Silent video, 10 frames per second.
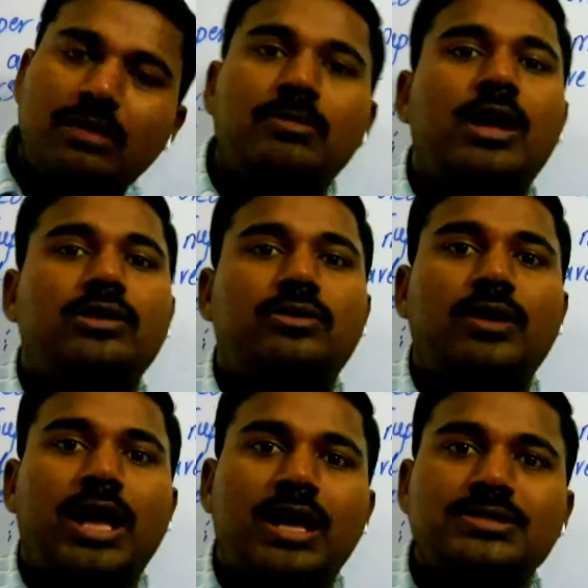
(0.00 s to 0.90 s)
molecule
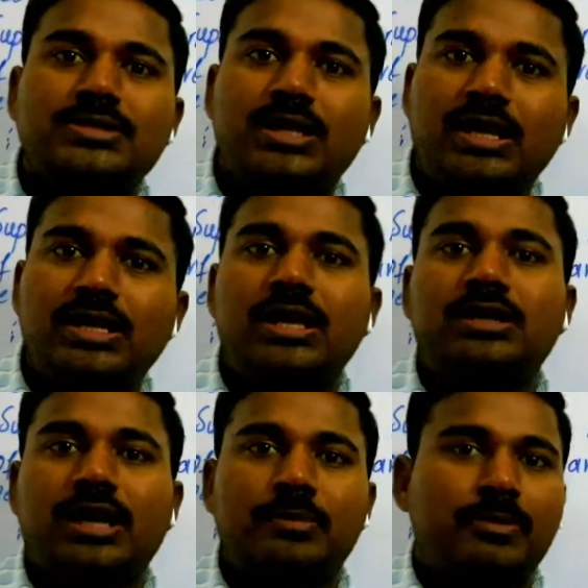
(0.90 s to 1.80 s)
has the any
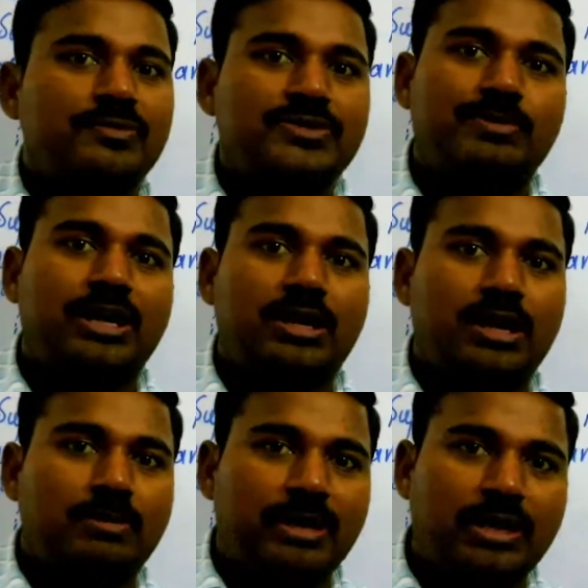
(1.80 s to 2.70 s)
type of symmetry
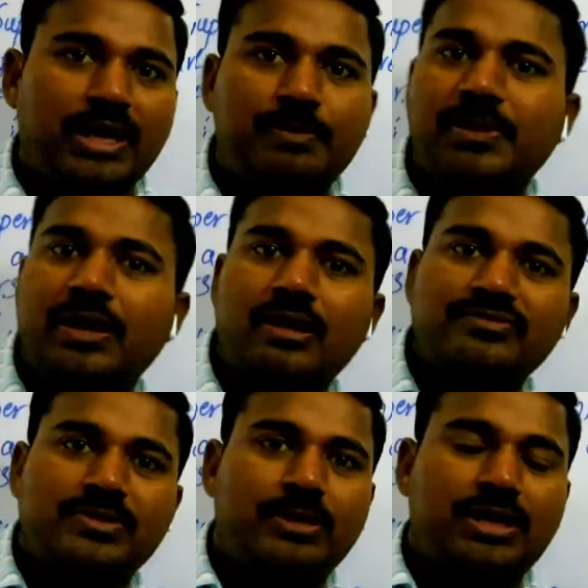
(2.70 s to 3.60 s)
element like plane of
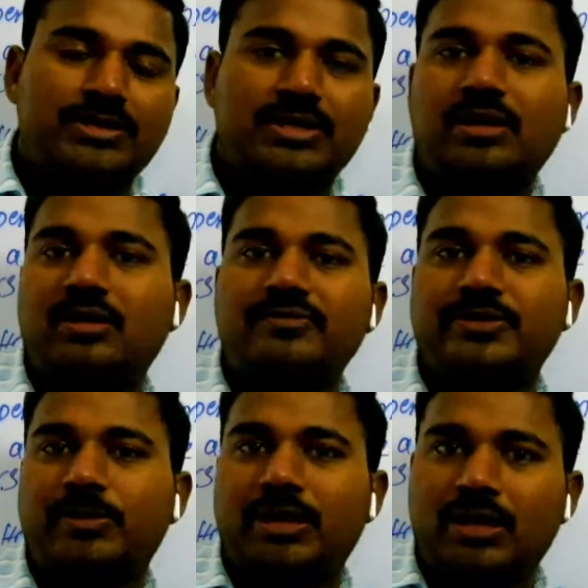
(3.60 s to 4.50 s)
symmetry, center of
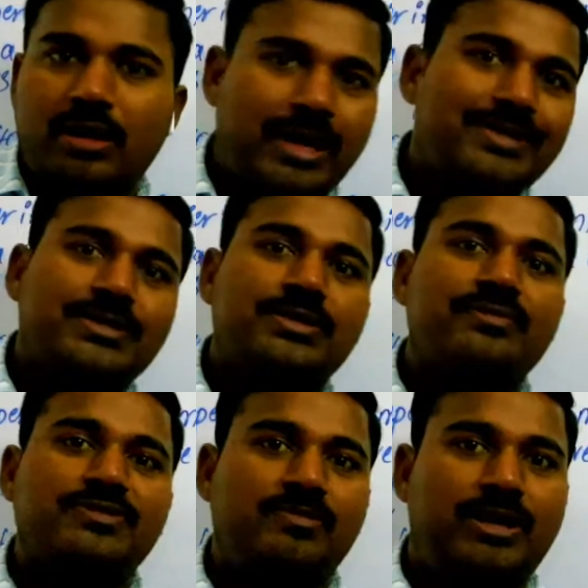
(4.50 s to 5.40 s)
symmetry or axis of
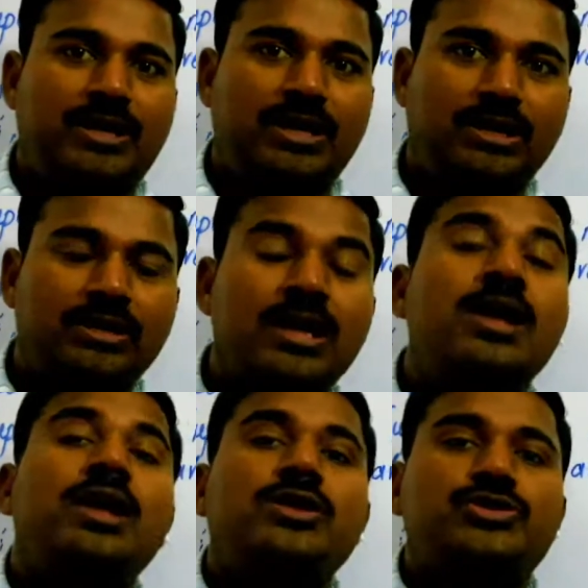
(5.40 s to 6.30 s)
symmetry,
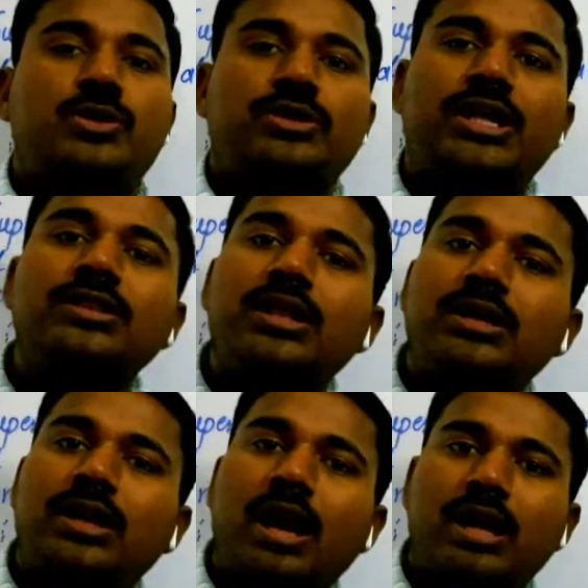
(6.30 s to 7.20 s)
so then
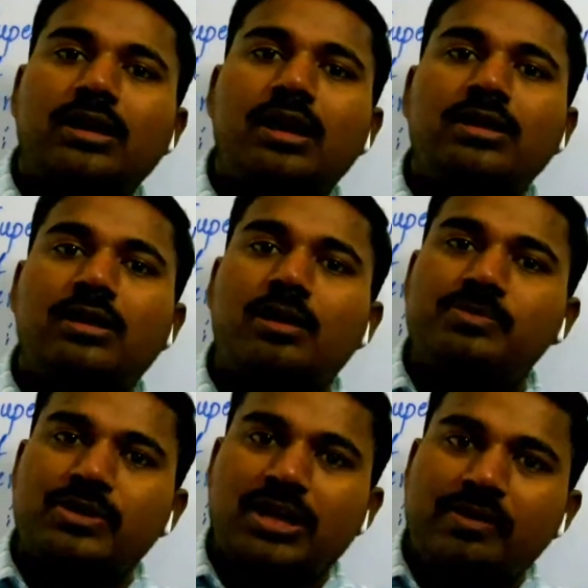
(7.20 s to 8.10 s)
that organic
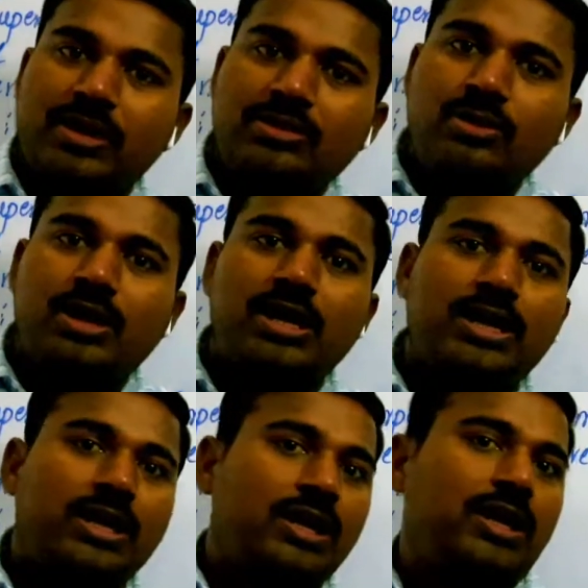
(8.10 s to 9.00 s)
compound, even though
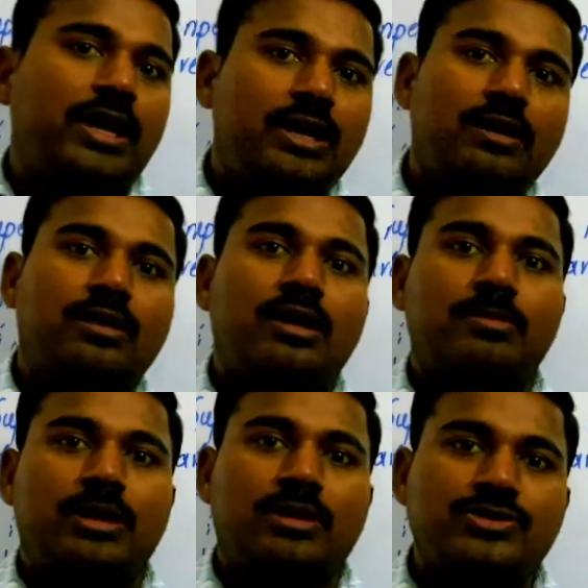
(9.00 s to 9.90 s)
containing chiral carbon
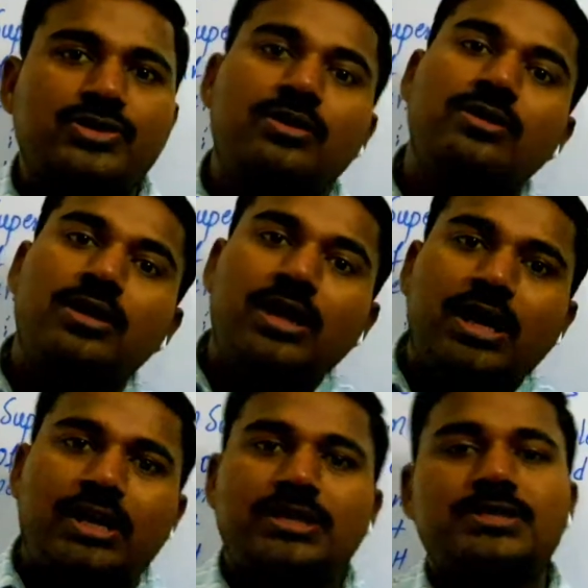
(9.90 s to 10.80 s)
also,
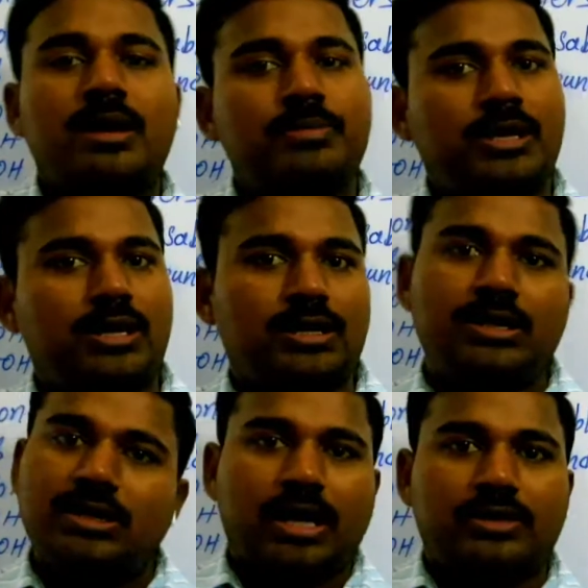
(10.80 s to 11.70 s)
it is optically
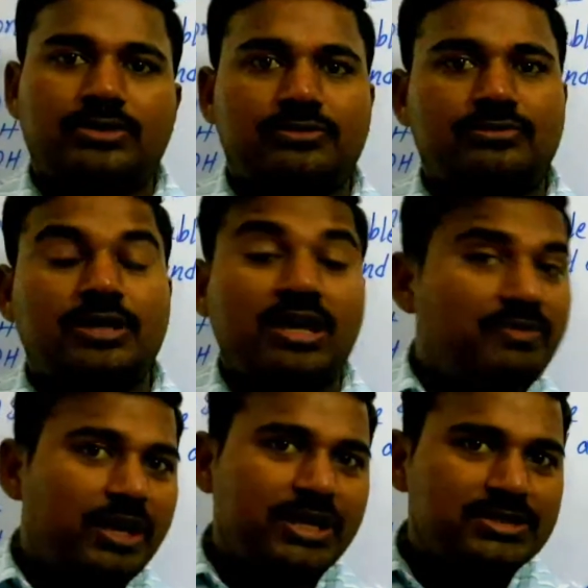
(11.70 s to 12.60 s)
inactive. If
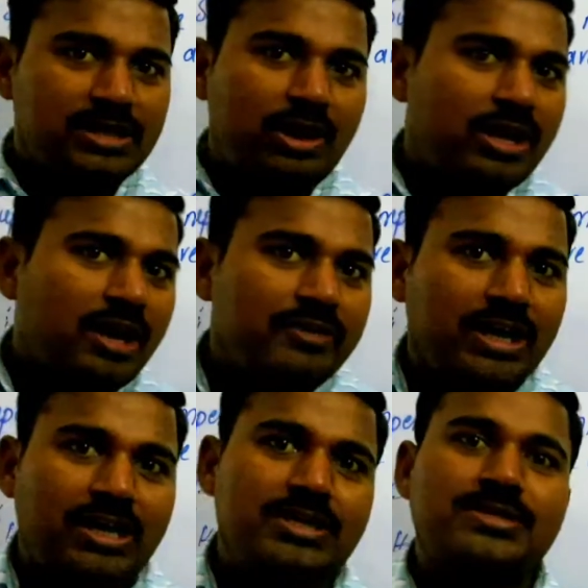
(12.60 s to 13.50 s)
it is not having
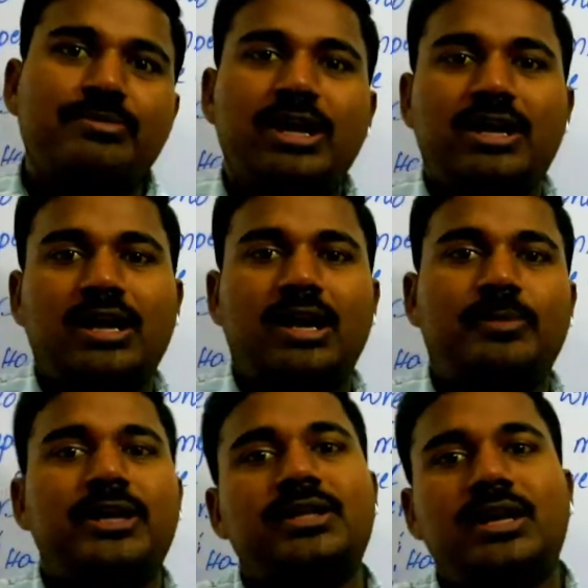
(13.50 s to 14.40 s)
any symmetry
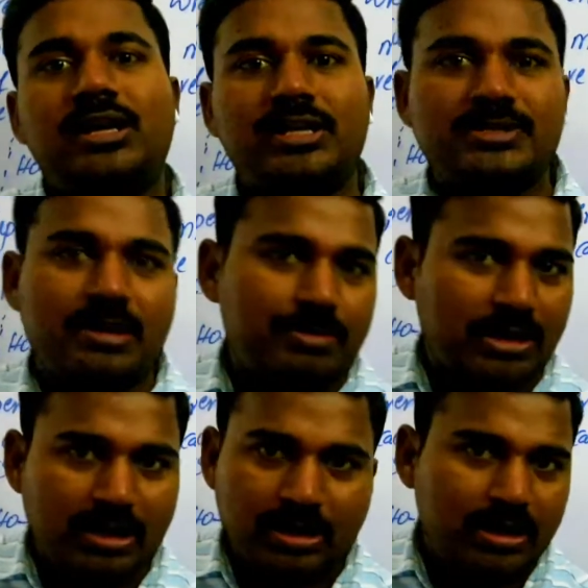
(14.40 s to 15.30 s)
element, then it is
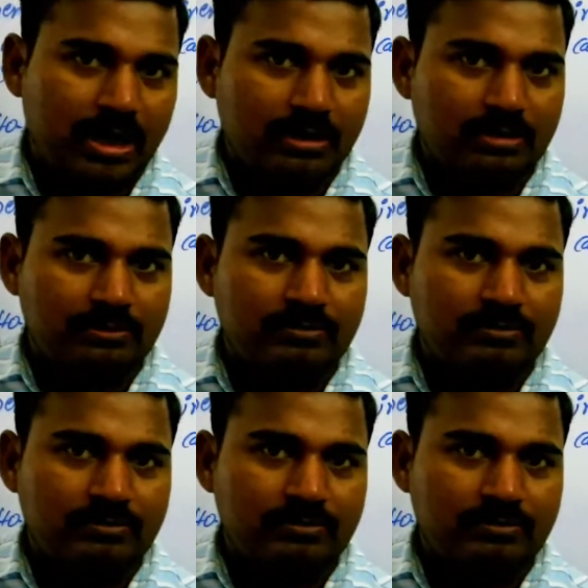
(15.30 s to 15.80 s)
optically active.